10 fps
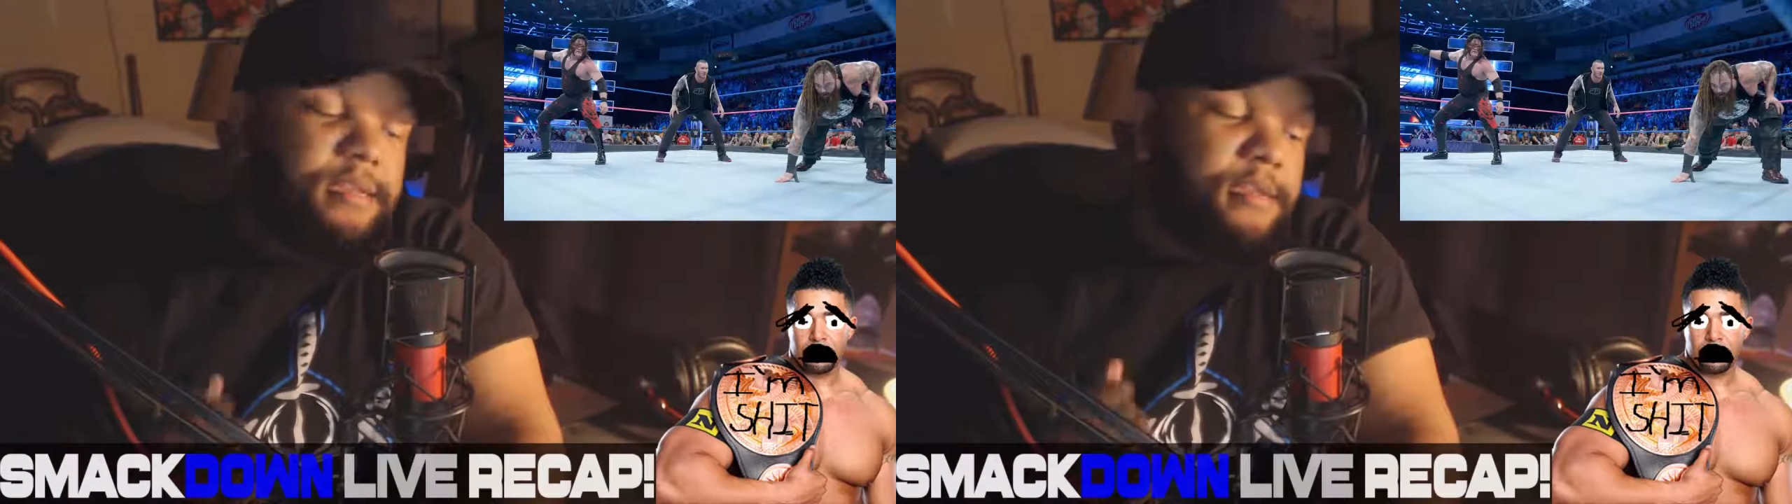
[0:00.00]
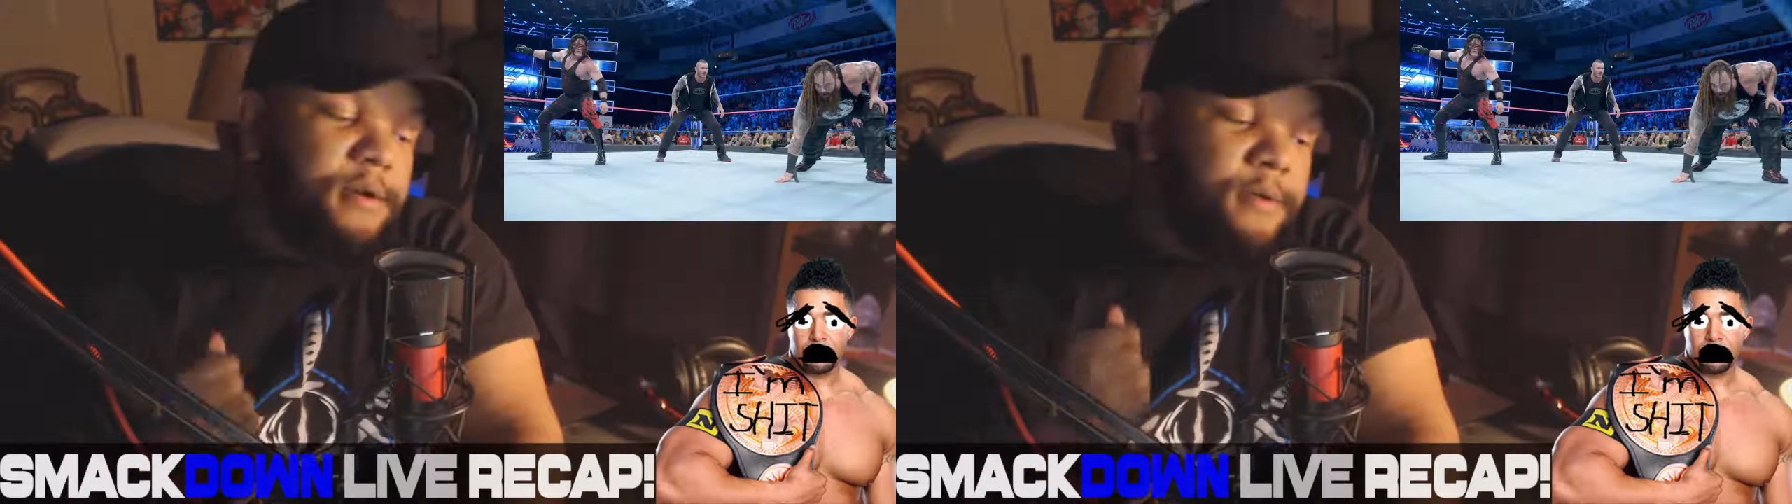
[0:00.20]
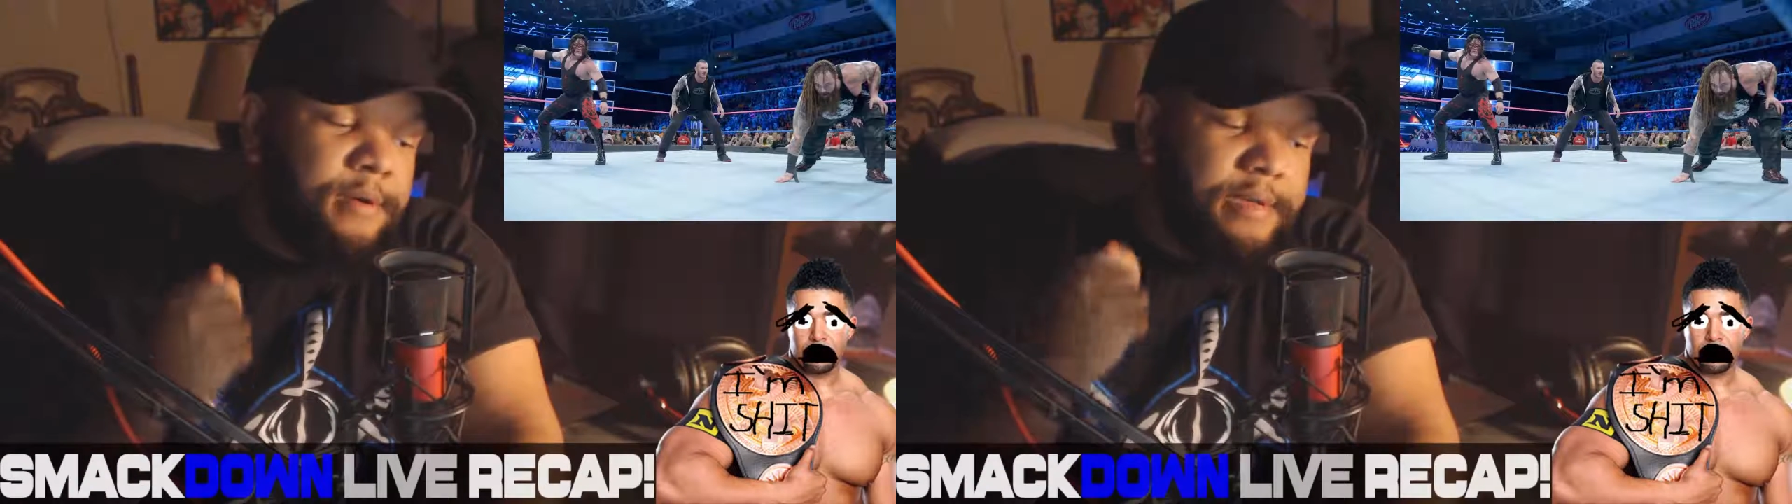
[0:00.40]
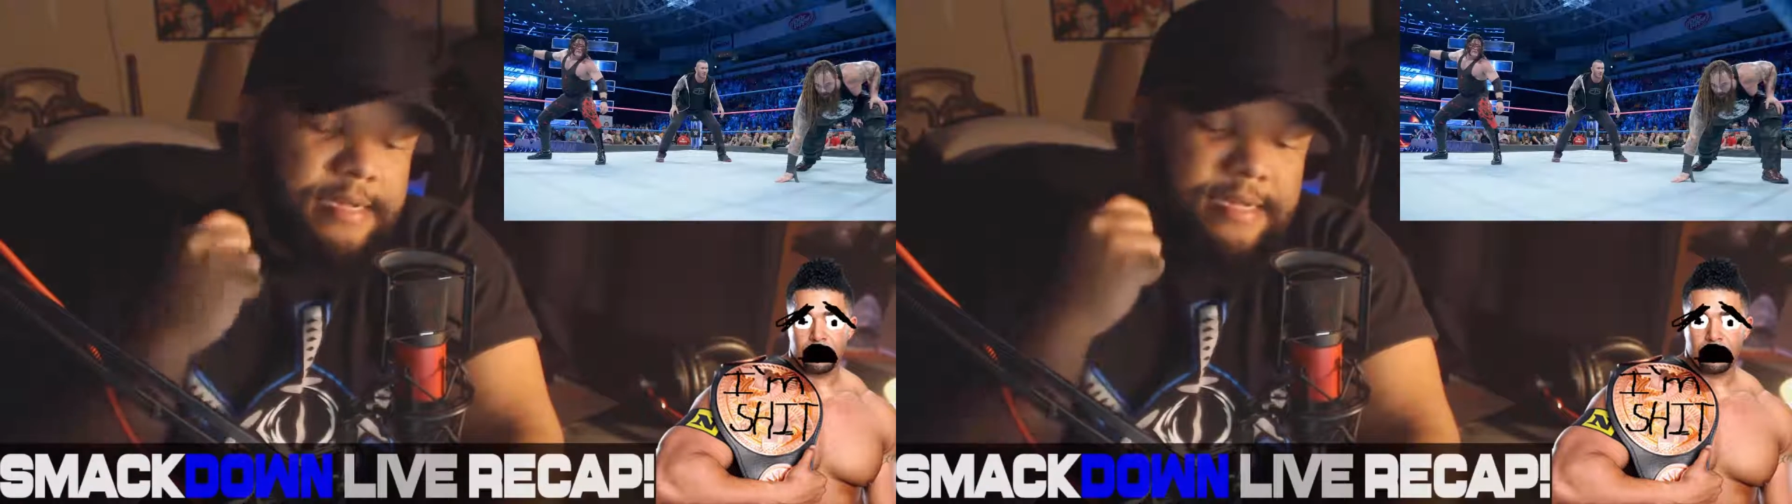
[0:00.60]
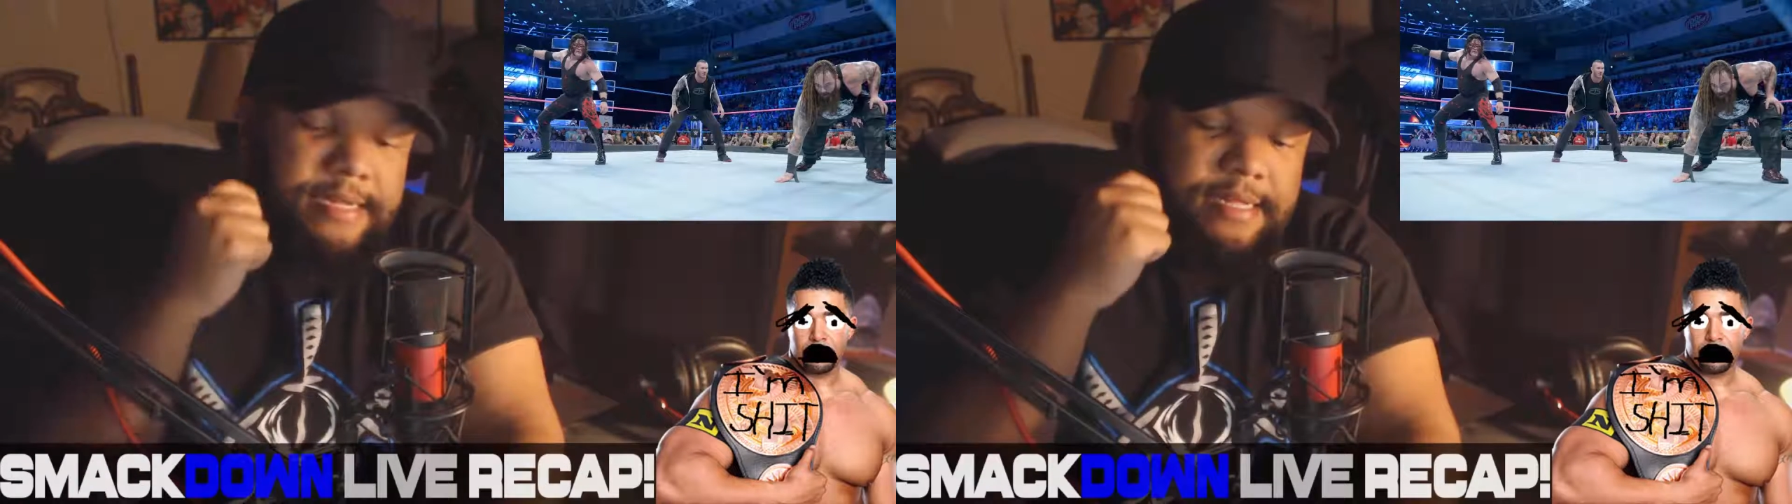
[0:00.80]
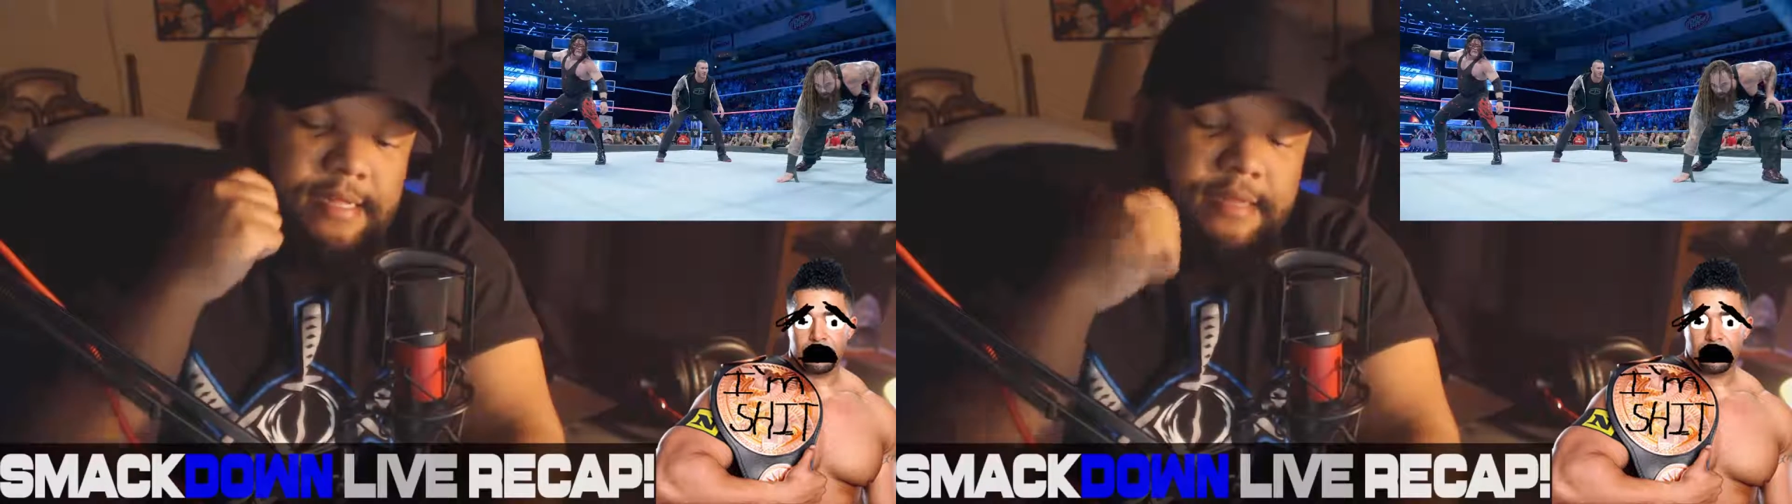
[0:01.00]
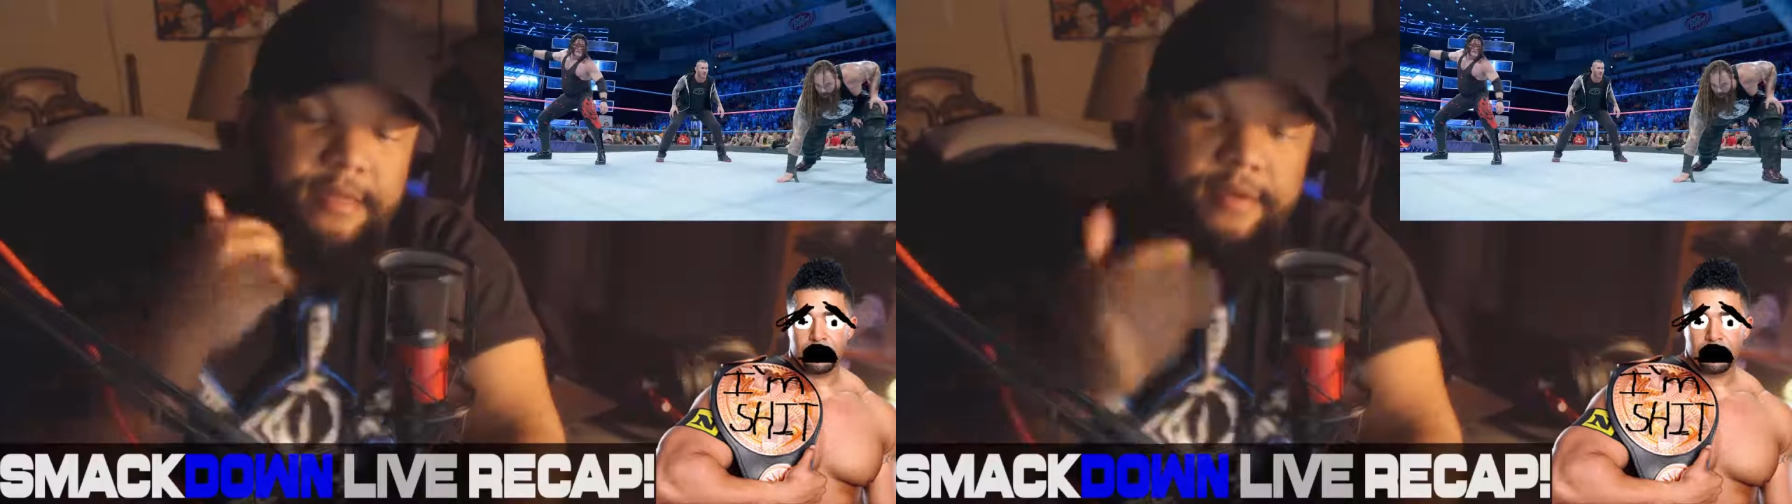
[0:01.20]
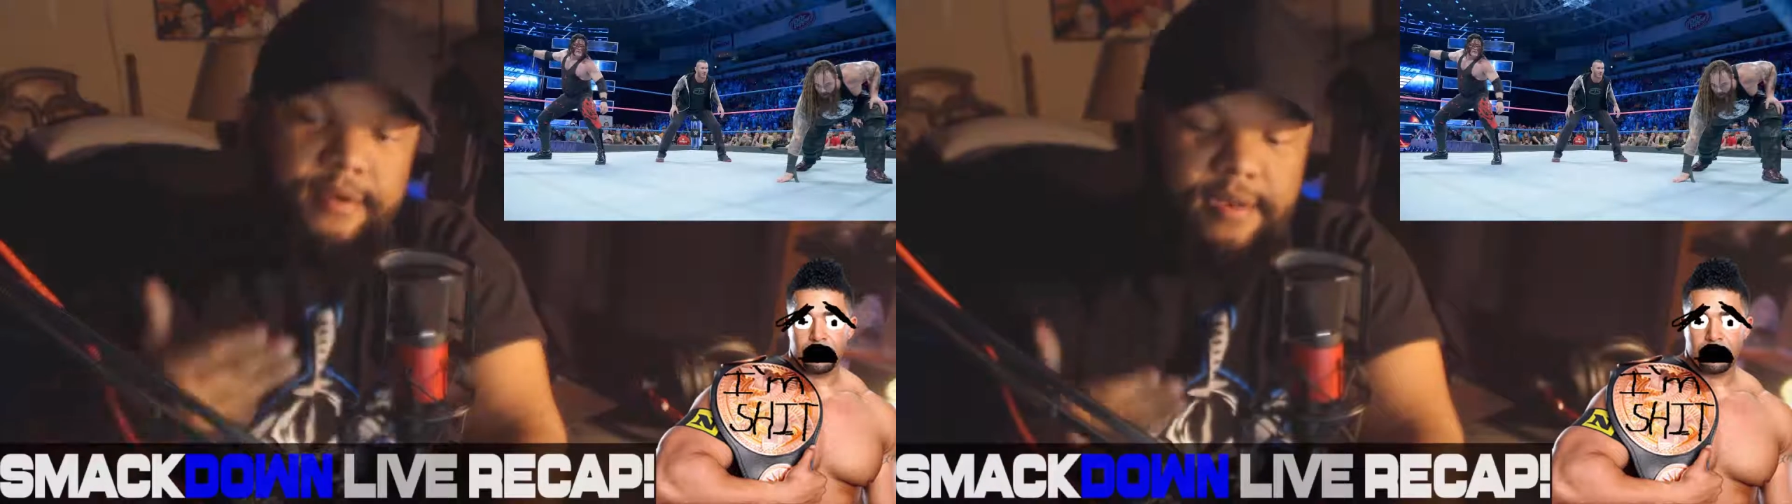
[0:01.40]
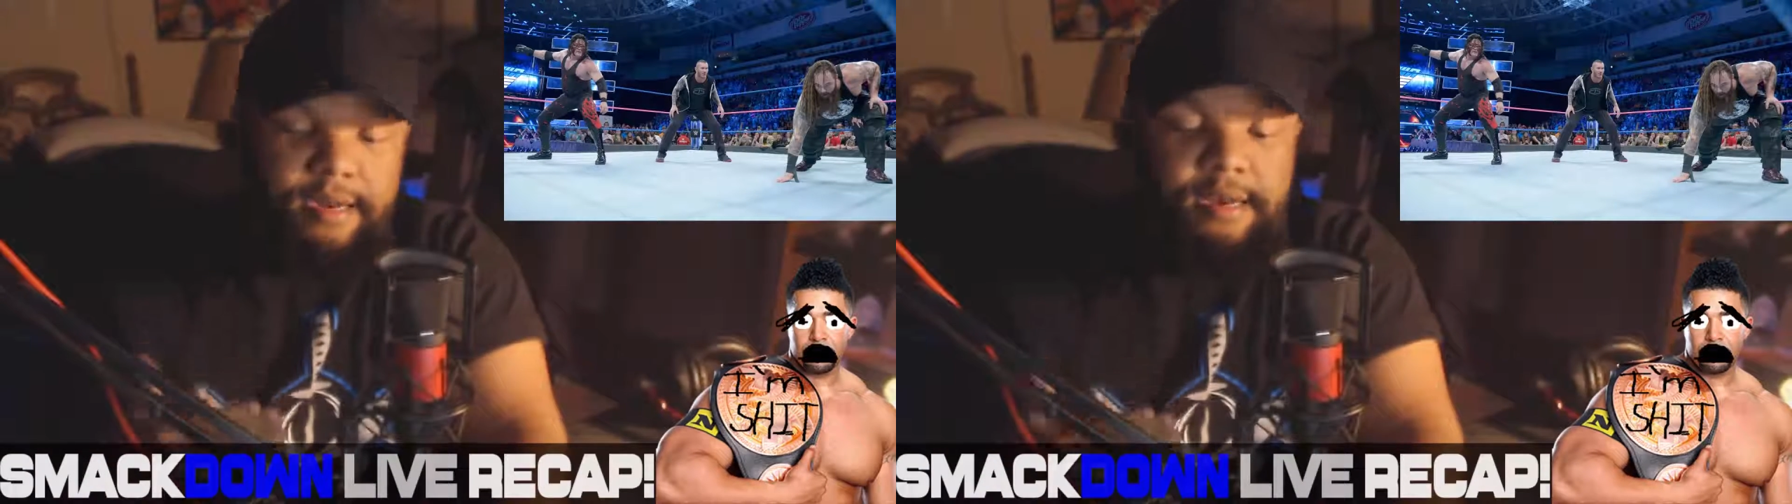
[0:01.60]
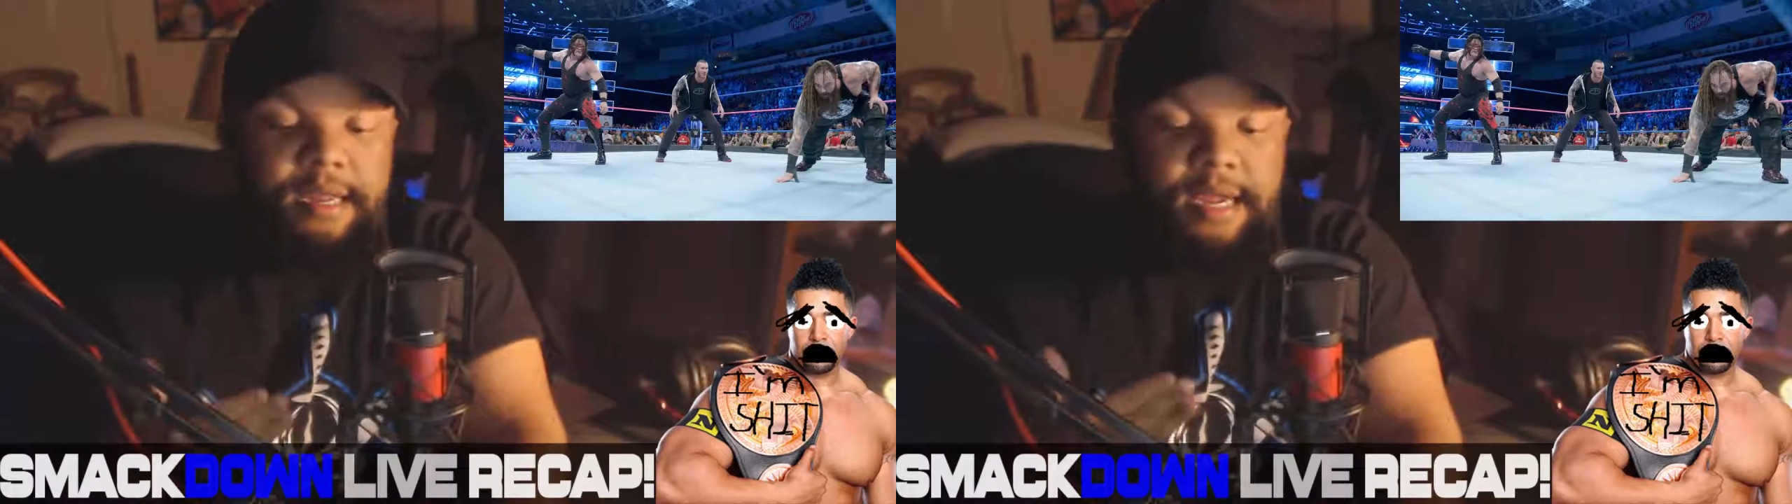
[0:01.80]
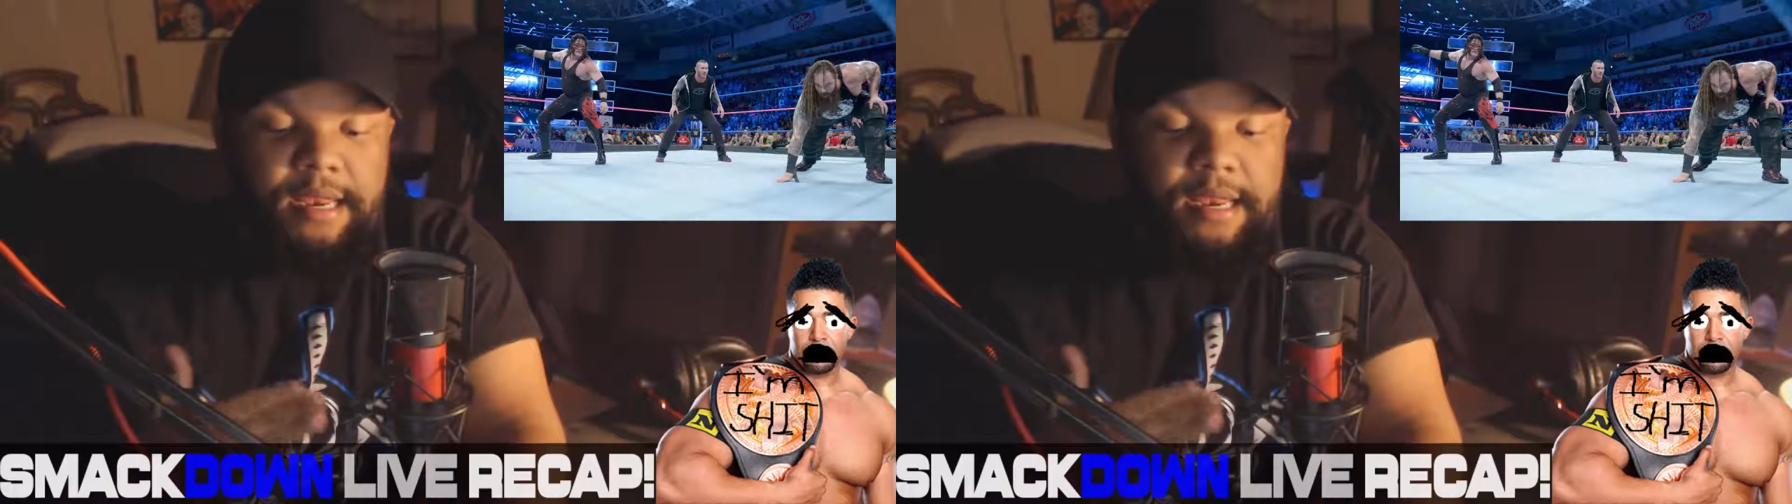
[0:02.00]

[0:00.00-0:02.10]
So later on in the night,